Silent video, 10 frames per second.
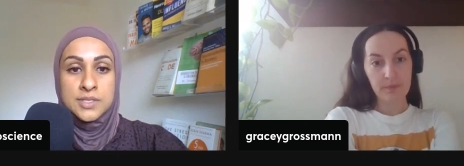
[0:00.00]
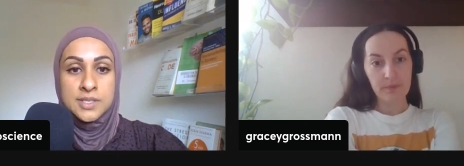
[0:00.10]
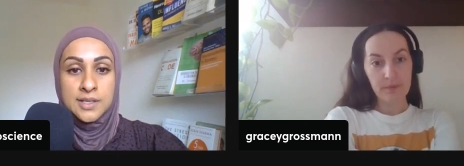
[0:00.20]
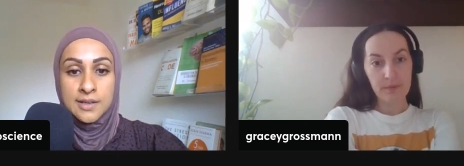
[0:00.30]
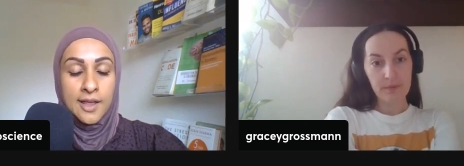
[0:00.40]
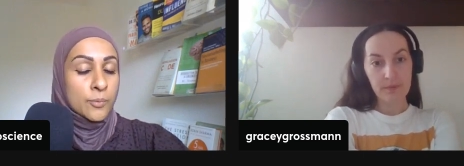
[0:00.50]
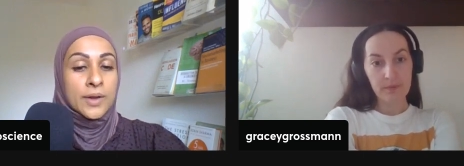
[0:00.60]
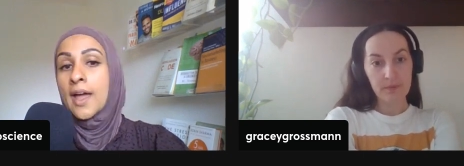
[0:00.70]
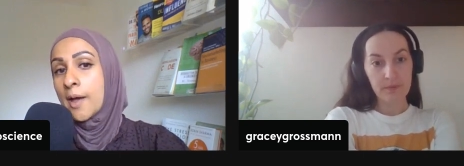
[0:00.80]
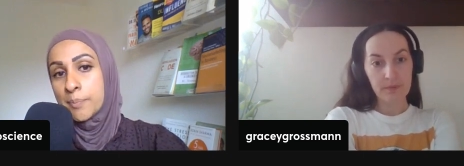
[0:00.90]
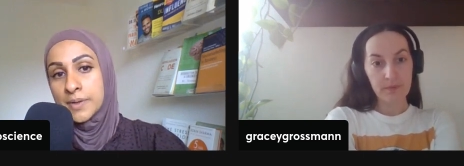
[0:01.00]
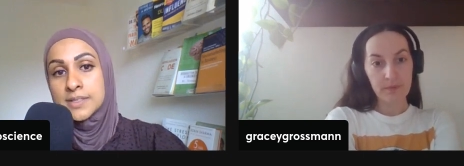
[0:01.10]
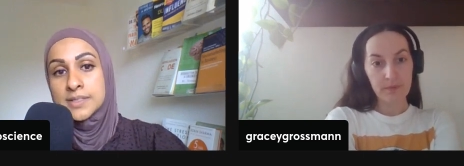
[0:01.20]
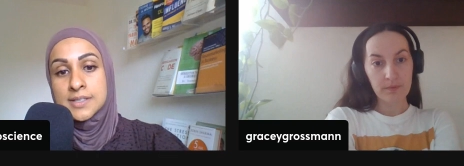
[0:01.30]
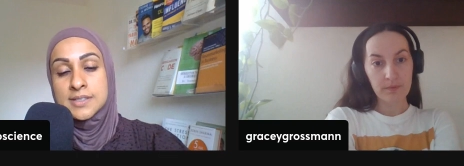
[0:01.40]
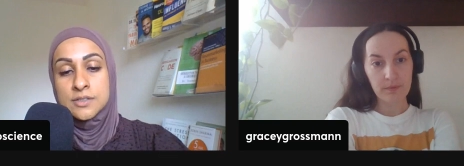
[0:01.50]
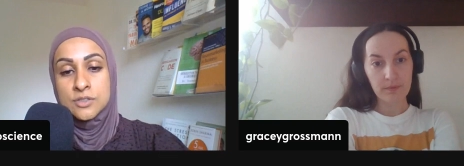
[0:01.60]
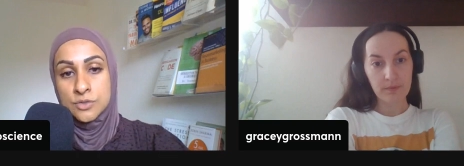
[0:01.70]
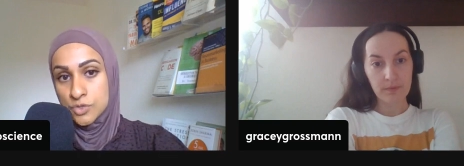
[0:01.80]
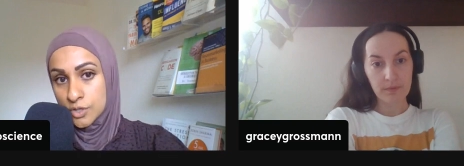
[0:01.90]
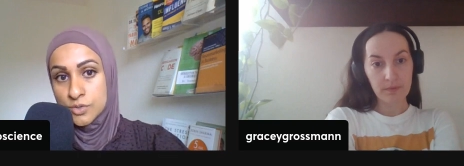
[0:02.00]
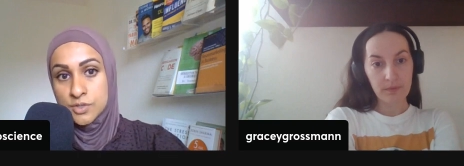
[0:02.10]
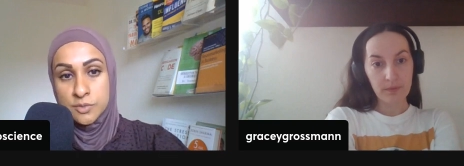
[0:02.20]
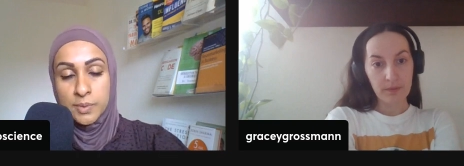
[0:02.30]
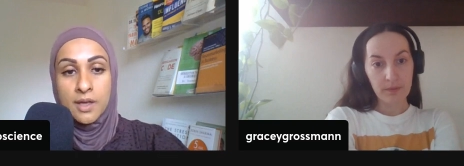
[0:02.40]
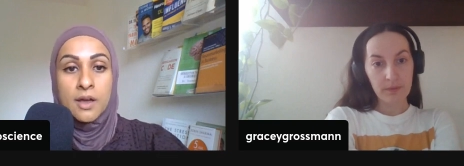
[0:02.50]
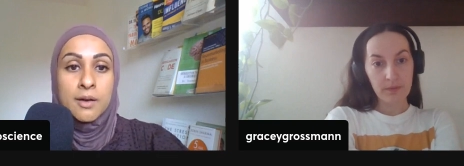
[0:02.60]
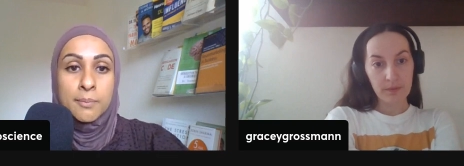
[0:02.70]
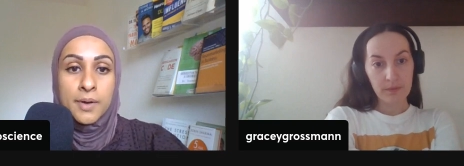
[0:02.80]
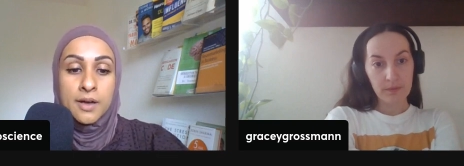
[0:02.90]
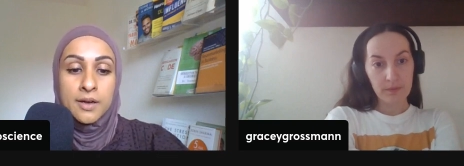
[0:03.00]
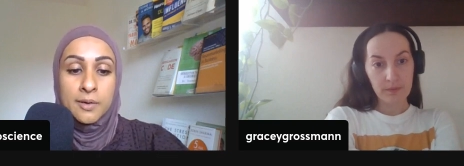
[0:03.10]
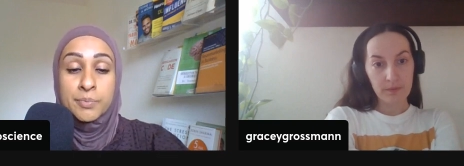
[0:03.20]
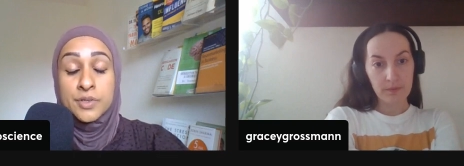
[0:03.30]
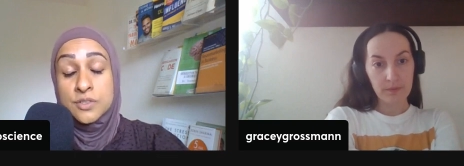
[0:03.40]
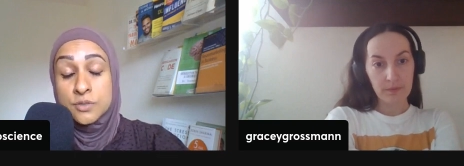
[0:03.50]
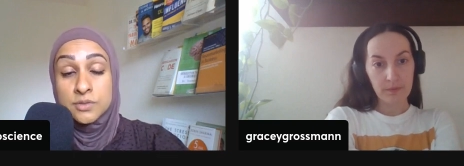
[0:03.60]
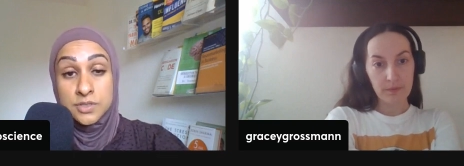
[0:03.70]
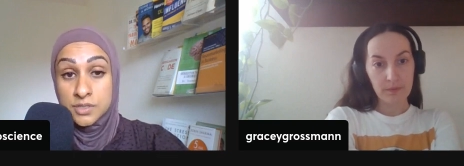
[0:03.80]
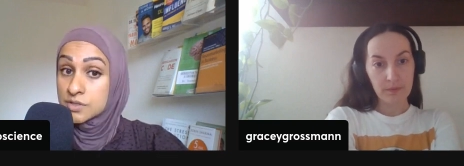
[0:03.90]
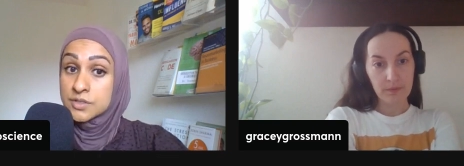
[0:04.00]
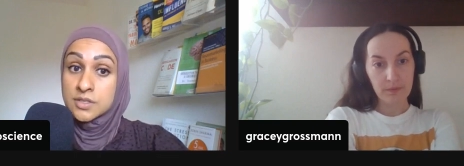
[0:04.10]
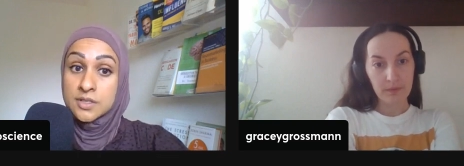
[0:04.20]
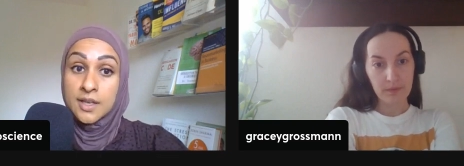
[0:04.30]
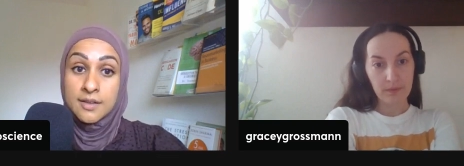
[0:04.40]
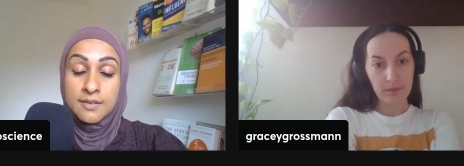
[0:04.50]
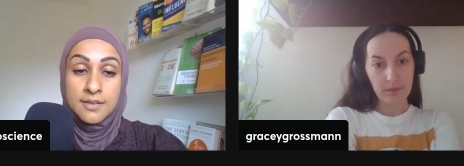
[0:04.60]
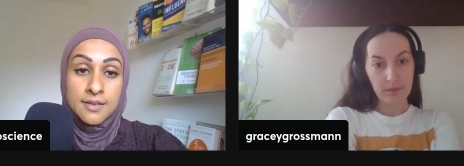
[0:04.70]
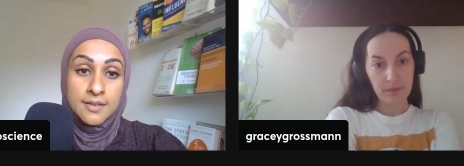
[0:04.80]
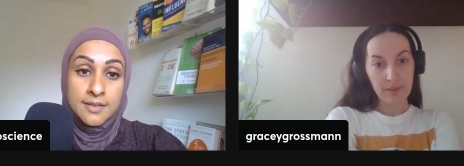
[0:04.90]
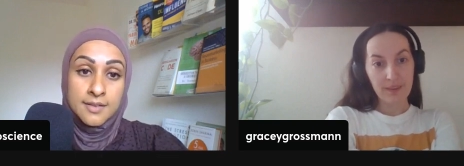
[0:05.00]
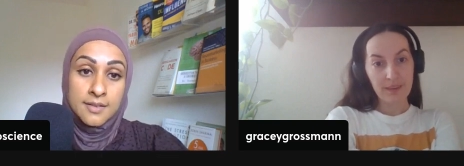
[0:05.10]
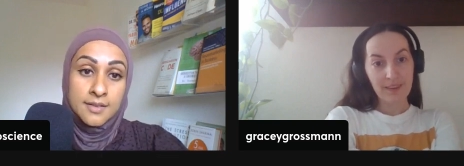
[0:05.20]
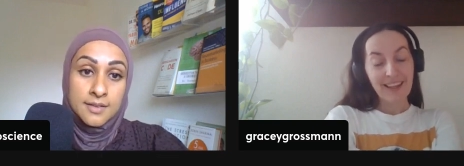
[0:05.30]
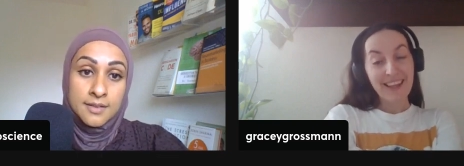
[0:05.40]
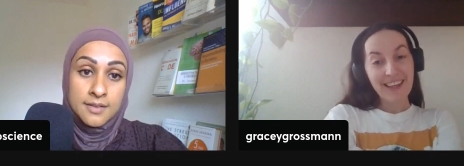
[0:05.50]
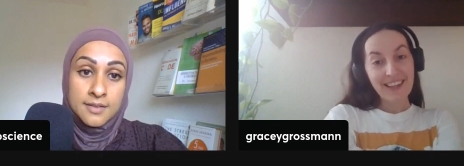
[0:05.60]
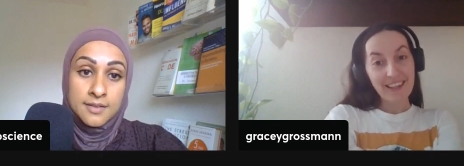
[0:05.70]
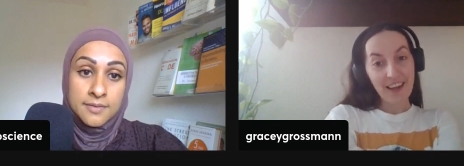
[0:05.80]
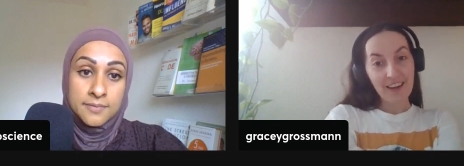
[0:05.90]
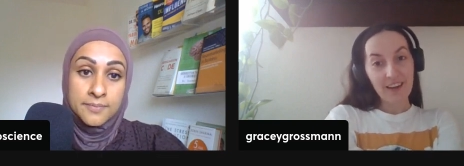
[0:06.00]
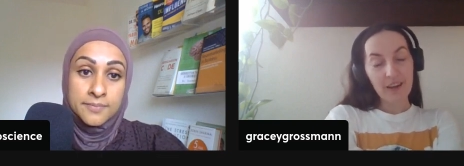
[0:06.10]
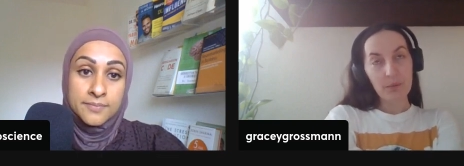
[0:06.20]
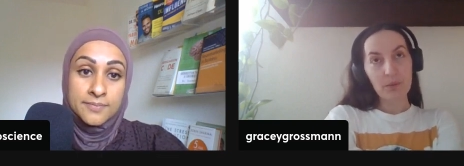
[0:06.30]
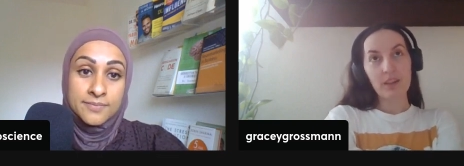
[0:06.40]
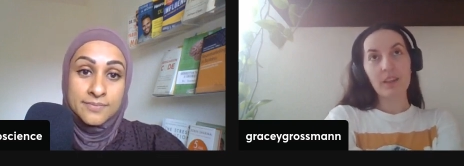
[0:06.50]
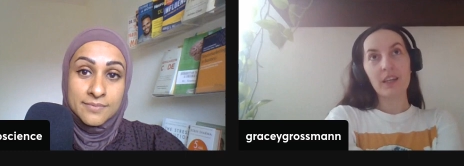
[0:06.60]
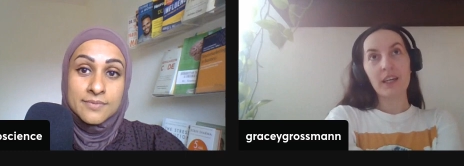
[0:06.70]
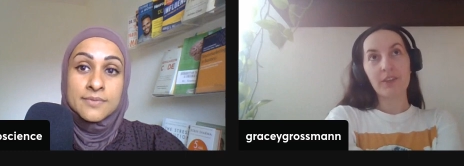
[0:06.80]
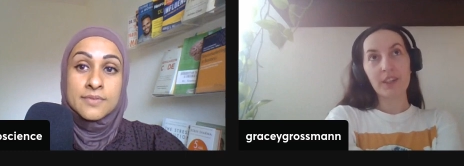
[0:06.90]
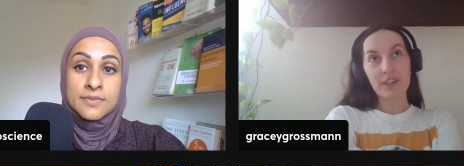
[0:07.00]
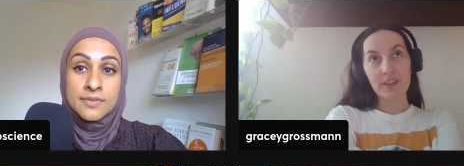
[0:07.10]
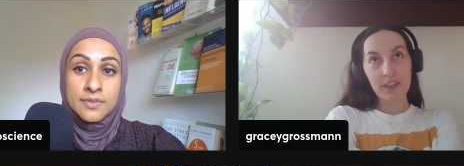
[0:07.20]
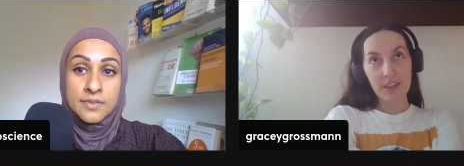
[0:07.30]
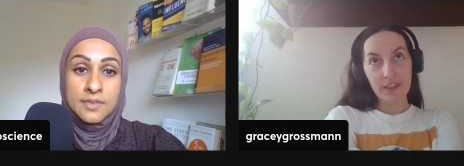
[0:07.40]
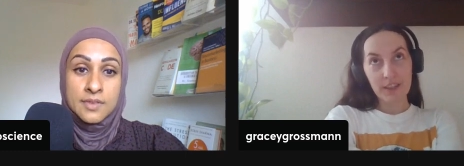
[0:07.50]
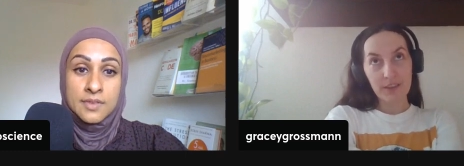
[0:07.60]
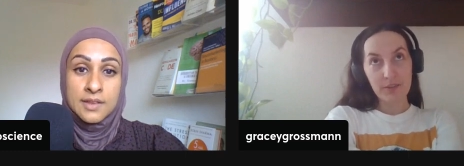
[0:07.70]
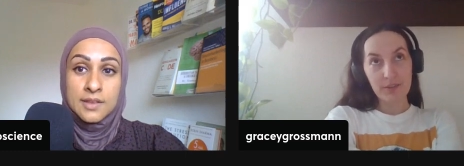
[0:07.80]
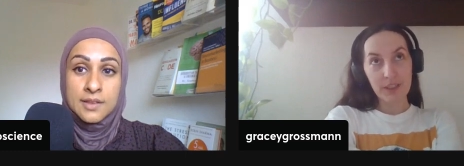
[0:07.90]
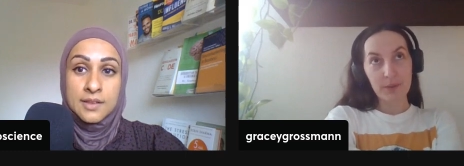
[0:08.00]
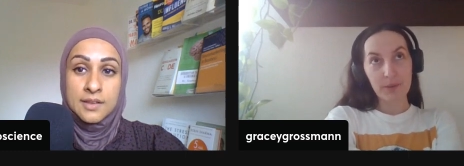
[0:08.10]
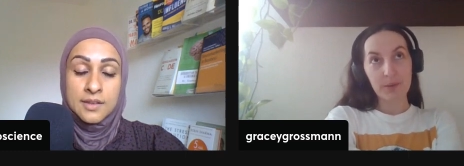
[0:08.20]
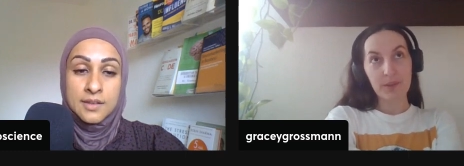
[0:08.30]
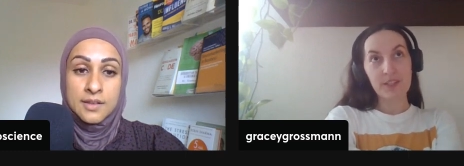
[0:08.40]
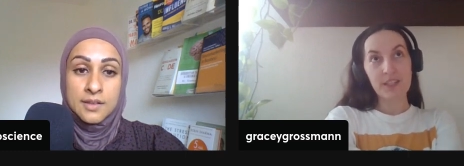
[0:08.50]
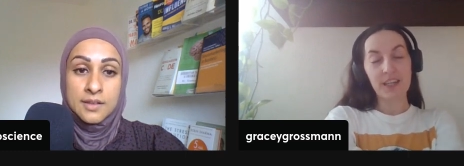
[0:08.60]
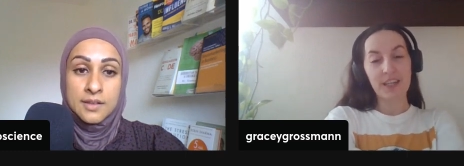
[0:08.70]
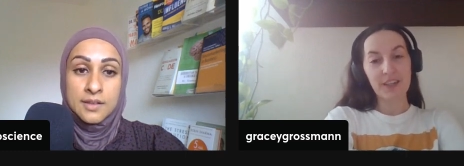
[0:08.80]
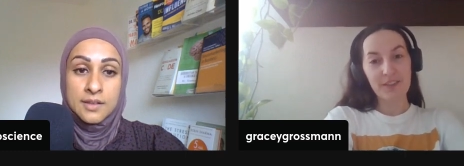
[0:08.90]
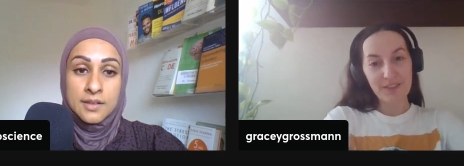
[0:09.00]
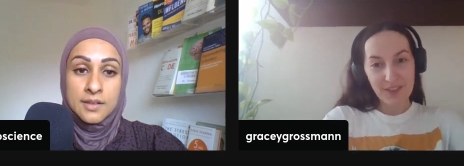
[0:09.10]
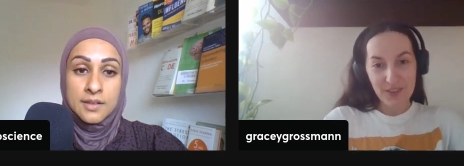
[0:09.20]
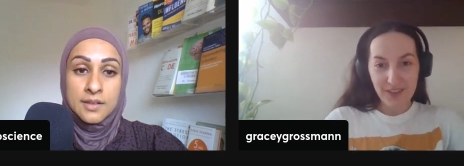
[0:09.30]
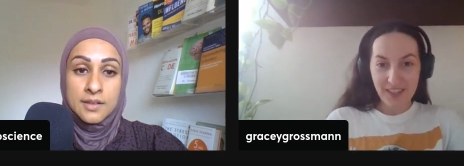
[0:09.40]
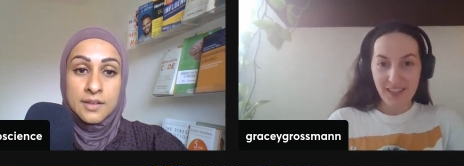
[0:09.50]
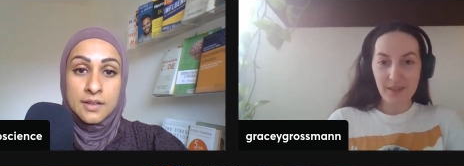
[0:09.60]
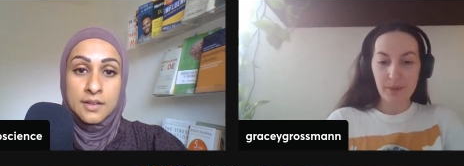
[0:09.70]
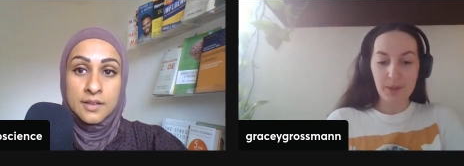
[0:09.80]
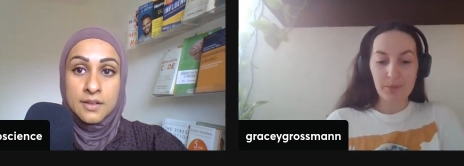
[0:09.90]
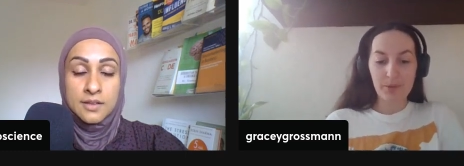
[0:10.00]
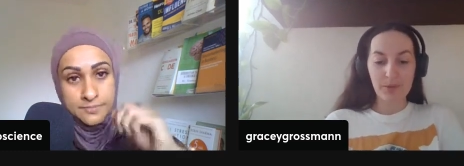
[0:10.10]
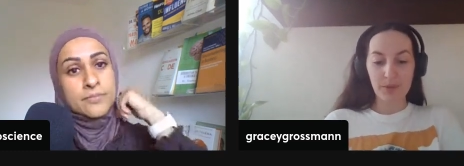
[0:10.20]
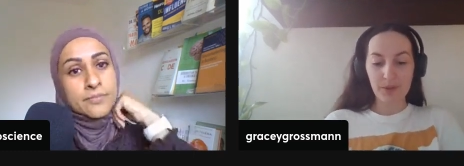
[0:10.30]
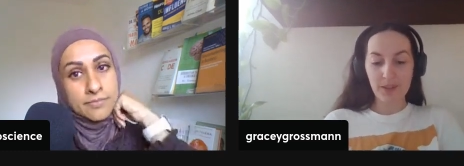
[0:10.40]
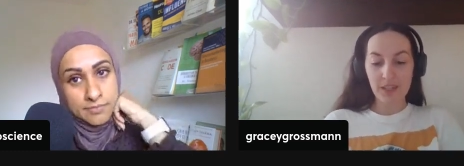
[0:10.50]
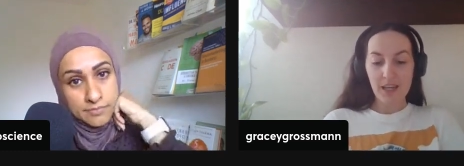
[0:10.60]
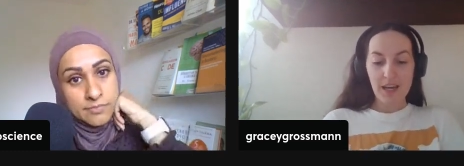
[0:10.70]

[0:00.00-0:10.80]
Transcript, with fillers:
Speaker 1: Was it like what happened? And since you chose to become uh, a preschool teacher today?
Speaker 2: Yeah, well, ironically enough, like we were just kind of talking about before,